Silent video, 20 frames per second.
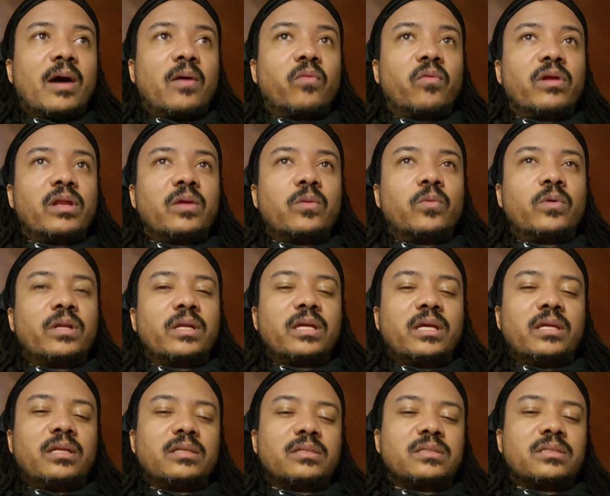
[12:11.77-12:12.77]
I really want
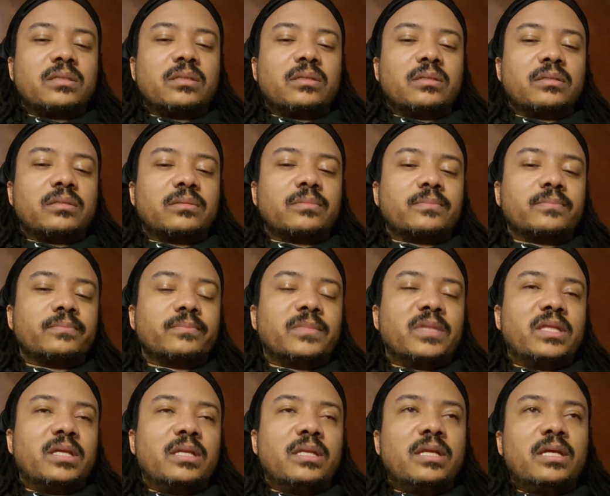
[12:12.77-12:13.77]
to get into the,
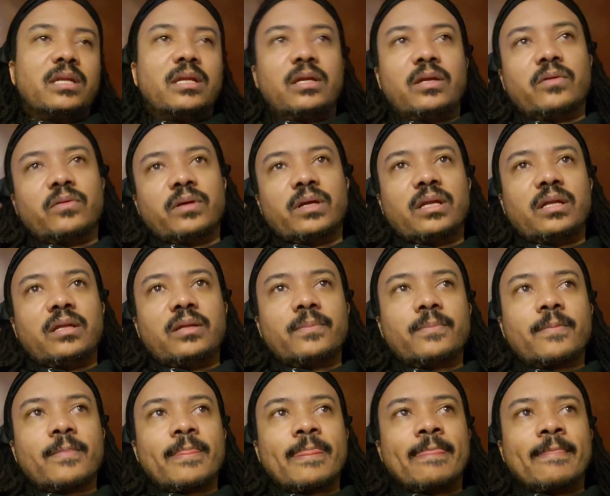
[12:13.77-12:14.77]
the nitty
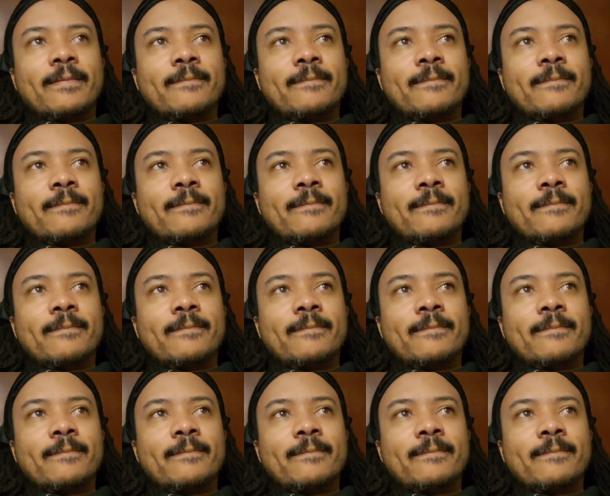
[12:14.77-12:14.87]
gritty